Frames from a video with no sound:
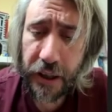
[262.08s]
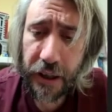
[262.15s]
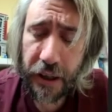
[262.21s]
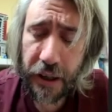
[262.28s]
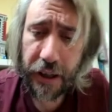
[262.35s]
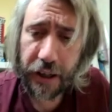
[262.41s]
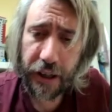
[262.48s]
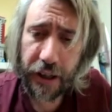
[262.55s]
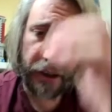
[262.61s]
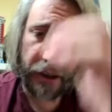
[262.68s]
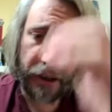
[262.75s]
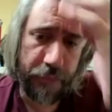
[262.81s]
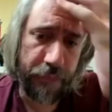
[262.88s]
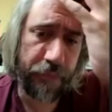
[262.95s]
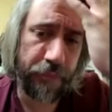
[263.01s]

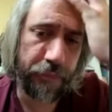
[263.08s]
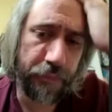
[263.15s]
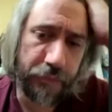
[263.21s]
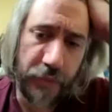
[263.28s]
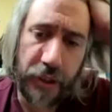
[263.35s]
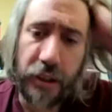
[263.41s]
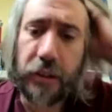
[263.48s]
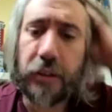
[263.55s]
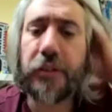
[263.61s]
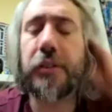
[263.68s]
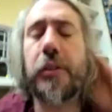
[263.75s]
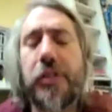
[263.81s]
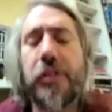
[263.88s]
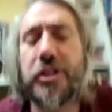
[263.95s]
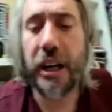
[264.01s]
Um, you know, as soon
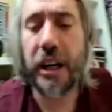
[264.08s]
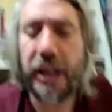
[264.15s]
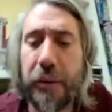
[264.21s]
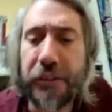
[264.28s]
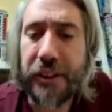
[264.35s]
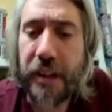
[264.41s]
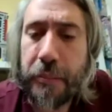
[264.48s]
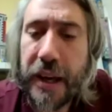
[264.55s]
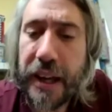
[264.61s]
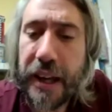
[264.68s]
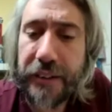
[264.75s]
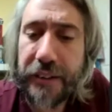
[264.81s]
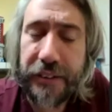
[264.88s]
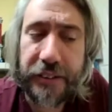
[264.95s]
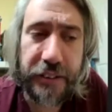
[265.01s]
as a child's in the mix,
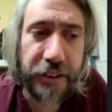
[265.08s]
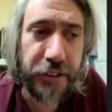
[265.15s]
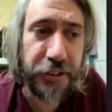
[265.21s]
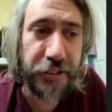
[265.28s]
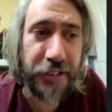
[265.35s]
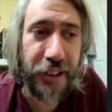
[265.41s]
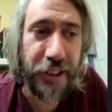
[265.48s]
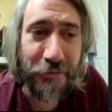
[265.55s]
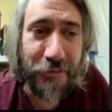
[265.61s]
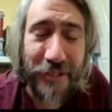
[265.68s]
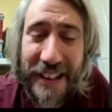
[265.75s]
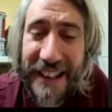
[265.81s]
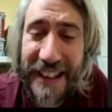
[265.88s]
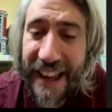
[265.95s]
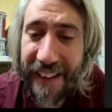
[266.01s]
you just don't
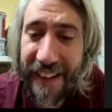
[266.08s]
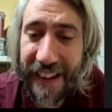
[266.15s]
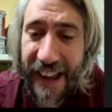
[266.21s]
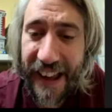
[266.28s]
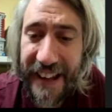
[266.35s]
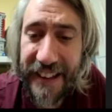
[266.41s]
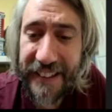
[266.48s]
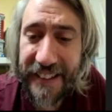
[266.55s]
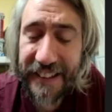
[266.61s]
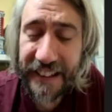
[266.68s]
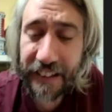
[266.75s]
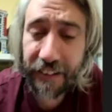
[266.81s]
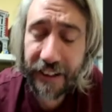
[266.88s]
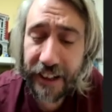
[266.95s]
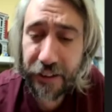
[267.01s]
really get anything
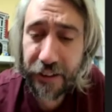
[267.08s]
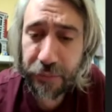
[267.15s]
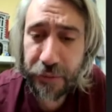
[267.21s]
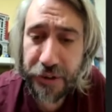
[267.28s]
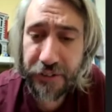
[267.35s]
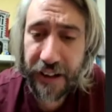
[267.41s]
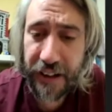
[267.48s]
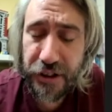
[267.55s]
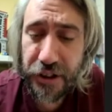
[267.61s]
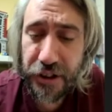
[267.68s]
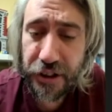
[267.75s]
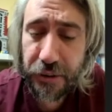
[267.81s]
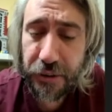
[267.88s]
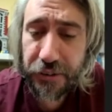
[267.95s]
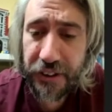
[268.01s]
like as much of that as you're
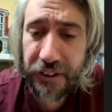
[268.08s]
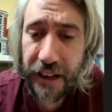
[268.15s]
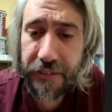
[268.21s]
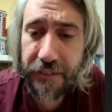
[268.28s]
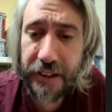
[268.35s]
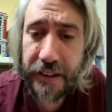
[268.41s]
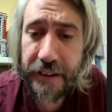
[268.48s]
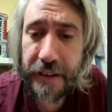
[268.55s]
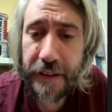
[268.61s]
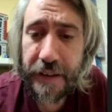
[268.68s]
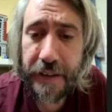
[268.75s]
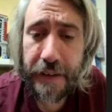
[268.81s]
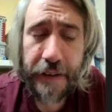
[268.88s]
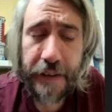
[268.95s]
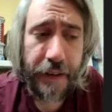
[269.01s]
used to having.
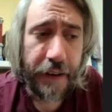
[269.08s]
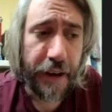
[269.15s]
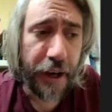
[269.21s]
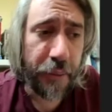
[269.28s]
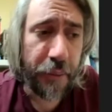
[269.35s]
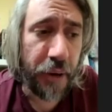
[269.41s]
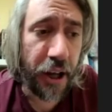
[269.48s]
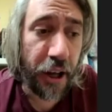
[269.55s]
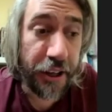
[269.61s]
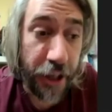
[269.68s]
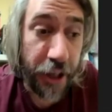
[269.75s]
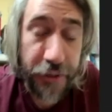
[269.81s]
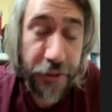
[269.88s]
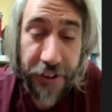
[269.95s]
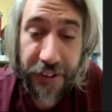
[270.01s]
Um, and I
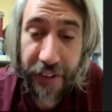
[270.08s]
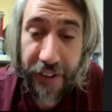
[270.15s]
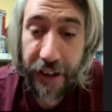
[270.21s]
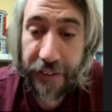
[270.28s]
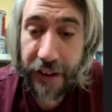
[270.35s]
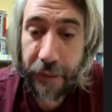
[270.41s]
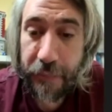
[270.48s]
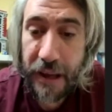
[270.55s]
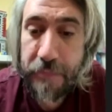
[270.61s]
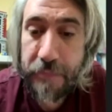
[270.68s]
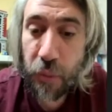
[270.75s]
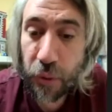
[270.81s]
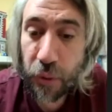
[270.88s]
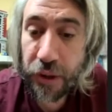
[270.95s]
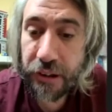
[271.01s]
noticed that, and that made me
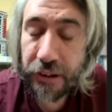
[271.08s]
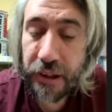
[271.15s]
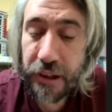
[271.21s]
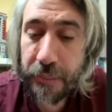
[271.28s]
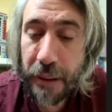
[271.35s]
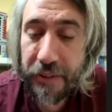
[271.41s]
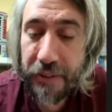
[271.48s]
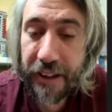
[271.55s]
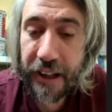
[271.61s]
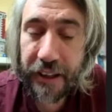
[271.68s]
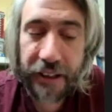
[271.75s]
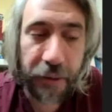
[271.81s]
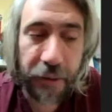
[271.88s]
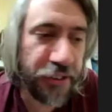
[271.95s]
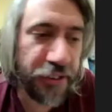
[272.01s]
wonder, and it made me think.
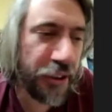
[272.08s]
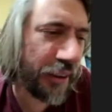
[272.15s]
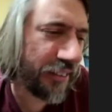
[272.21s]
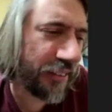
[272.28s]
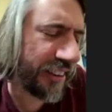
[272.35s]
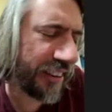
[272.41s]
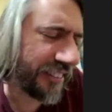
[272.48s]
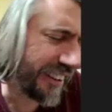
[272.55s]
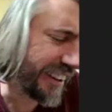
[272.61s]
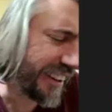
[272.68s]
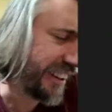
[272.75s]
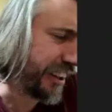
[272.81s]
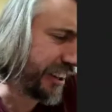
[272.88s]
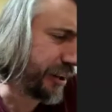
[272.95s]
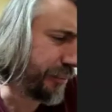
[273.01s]
And I was doing things like
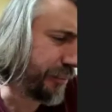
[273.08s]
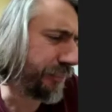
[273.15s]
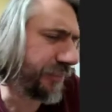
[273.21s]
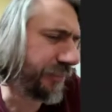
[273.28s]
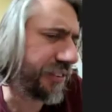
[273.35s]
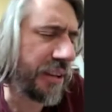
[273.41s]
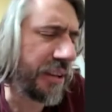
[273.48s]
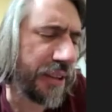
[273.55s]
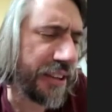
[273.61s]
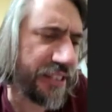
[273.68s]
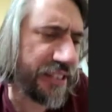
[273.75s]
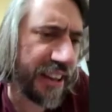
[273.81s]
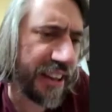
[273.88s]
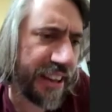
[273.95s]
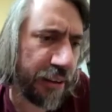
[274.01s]
um,
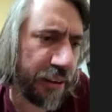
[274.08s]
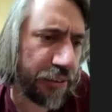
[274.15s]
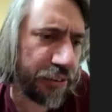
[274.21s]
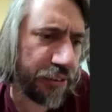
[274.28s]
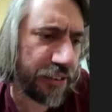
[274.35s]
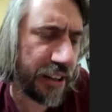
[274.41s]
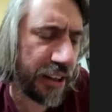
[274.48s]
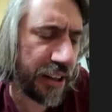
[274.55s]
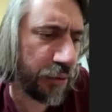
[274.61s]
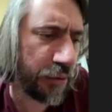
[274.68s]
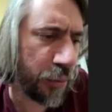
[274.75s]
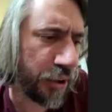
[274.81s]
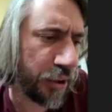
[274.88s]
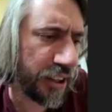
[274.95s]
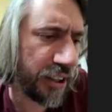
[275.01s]
CBT, and I was I was
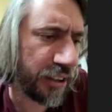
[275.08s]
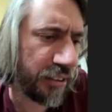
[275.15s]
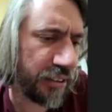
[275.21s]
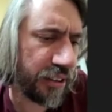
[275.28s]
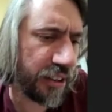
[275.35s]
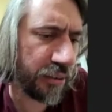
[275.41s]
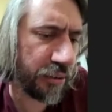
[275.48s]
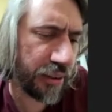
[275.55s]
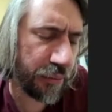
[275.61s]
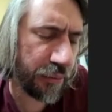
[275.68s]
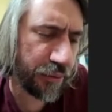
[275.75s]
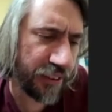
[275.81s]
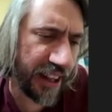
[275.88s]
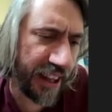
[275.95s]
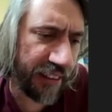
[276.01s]
working, you know, I
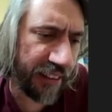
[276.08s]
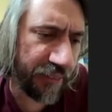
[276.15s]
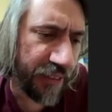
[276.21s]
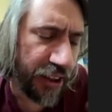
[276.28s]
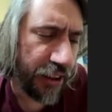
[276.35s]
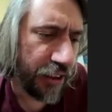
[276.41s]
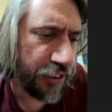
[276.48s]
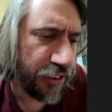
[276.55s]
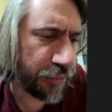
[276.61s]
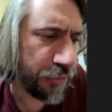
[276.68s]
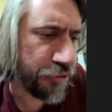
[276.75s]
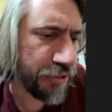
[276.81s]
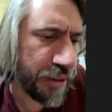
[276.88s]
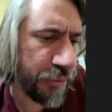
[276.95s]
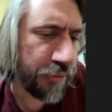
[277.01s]
was getting some
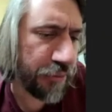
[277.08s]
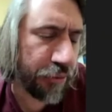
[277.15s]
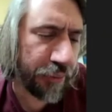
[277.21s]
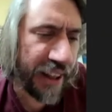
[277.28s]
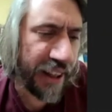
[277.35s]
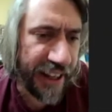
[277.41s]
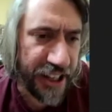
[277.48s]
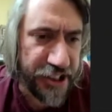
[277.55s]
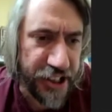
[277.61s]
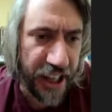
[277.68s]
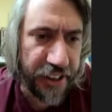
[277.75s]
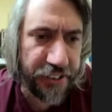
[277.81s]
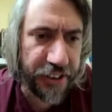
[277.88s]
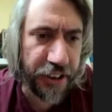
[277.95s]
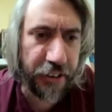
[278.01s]
treatment from the
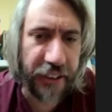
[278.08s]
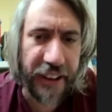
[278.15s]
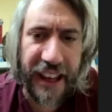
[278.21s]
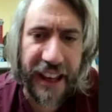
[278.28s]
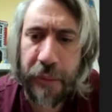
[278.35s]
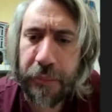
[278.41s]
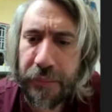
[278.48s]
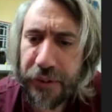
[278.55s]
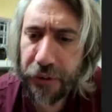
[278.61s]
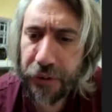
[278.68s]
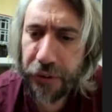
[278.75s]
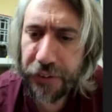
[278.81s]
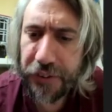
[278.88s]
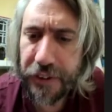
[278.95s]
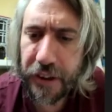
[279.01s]
NHS, you know, the CAMHS
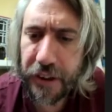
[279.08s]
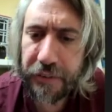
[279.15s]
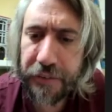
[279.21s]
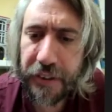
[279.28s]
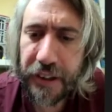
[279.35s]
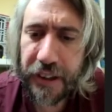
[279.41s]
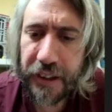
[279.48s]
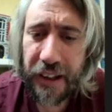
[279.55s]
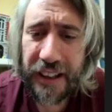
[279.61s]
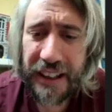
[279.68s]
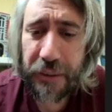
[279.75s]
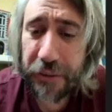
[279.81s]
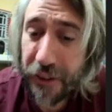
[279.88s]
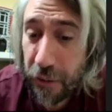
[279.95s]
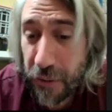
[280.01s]
sort of stuff, and it
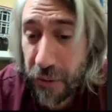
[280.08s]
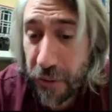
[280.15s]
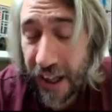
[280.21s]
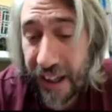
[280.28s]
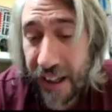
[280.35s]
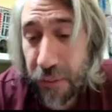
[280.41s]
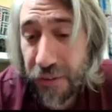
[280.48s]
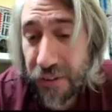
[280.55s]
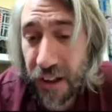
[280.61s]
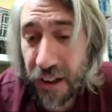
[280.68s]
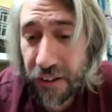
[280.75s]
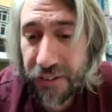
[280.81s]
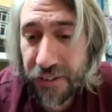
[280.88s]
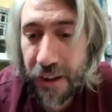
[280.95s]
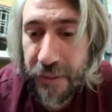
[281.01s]
was okay. It was you know
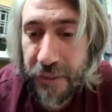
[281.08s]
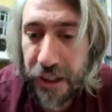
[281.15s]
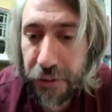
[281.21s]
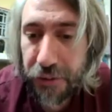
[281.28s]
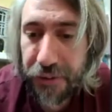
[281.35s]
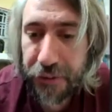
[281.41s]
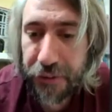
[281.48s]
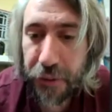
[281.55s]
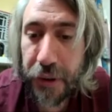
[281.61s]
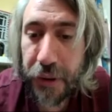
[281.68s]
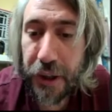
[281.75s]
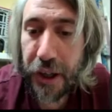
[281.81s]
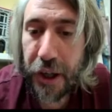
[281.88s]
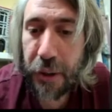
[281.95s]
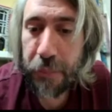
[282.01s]
semi useful,
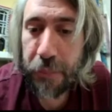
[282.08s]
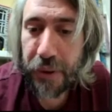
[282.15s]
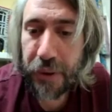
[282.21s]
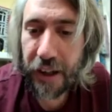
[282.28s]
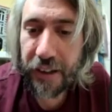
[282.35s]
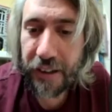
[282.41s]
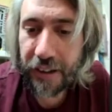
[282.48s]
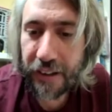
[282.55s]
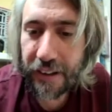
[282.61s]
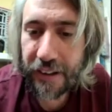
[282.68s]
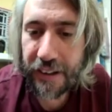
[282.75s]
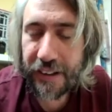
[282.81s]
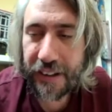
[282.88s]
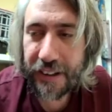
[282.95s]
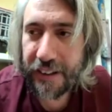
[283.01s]

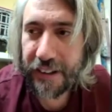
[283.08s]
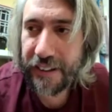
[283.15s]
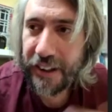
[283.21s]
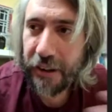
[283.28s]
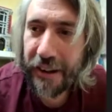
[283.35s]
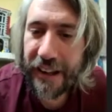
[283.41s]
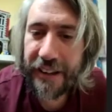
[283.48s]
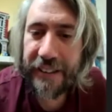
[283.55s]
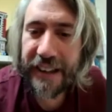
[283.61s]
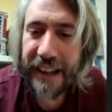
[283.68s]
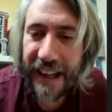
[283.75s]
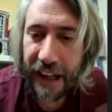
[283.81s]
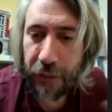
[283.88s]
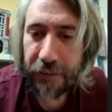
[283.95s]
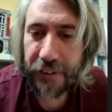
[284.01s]
uh, you know, in the
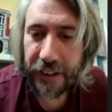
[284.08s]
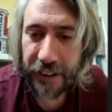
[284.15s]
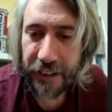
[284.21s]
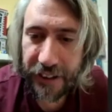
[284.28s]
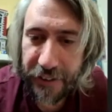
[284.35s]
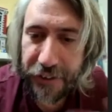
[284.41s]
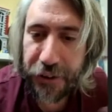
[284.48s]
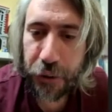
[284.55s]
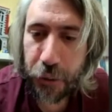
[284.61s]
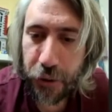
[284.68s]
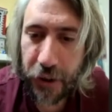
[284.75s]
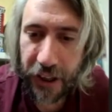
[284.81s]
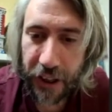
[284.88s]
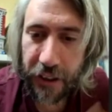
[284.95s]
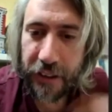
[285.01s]
counselling and in the
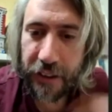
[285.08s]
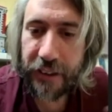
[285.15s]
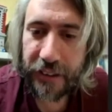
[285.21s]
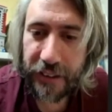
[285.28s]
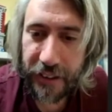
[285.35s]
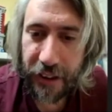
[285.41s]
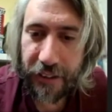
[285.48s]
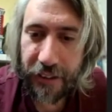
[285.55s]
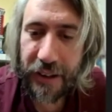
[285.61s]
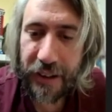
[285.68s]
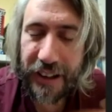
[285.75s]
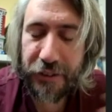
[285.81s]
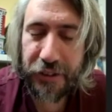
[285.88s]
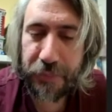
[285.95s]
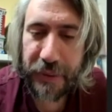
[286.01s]
talking, you know,
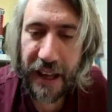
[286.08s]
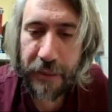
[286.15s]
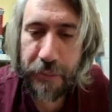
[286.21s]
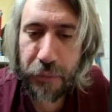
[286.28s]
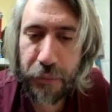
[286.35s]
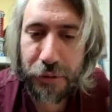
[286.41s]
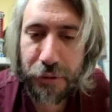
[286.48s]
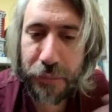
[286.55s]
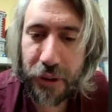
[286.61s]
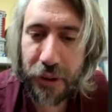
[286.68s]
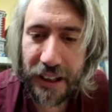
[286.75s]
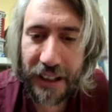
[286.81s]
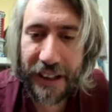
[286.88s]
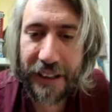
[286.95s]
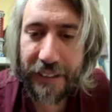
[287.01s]
it just became more and more
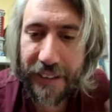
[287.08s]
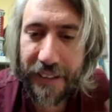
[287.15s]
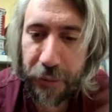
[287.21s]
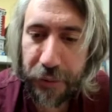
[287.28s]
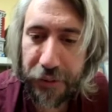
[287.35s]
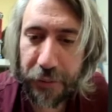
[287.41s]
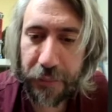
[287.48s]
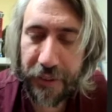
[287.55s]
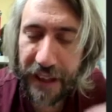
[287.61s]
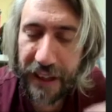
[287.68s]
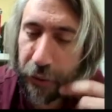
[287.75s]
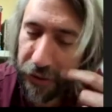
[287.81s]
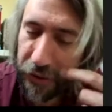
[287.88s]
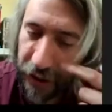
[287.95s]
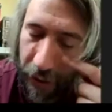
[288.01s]
clear that there was something
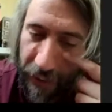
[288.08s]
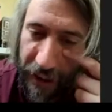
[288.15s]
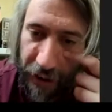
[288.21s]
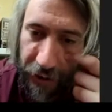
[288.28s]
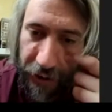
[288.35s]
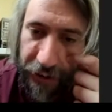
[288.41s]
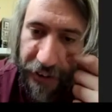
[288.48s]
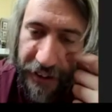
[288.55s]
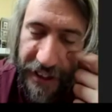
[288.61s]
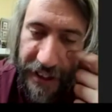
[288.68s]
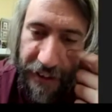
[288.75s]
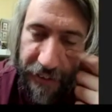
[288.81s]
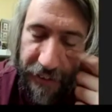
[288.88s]
else going on underneath.